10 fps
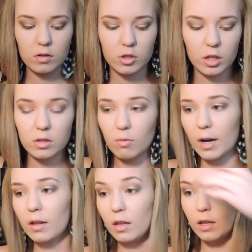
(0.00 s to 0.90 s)
Just
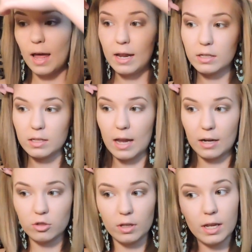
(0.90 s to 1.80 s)
where the light
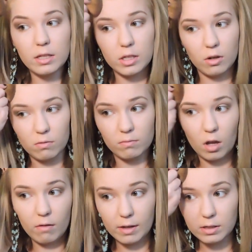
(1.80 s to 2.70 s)
naturally hits you,
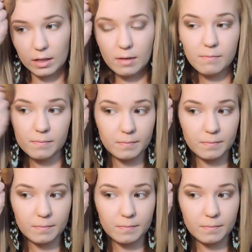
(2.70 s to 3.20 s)
obviously.